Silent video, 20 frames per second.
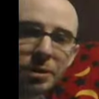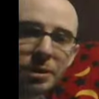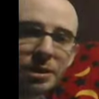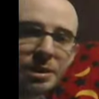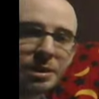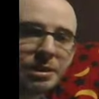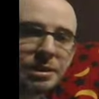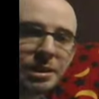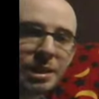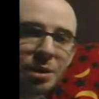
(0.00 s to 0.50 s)

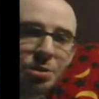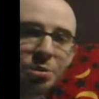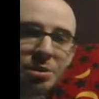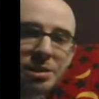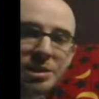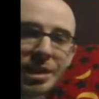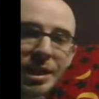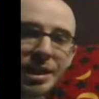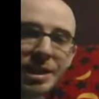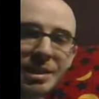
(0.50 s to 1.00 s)
sequence
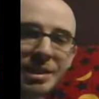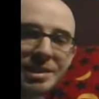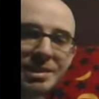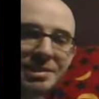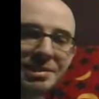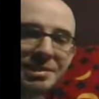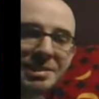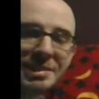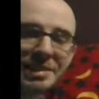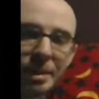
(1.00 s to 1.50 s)
that it's
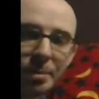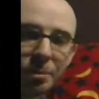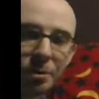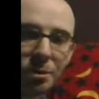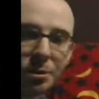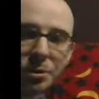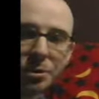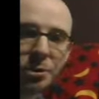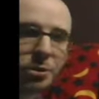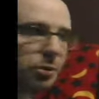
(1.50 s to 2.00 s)
similar
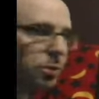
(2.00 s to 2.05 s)
to.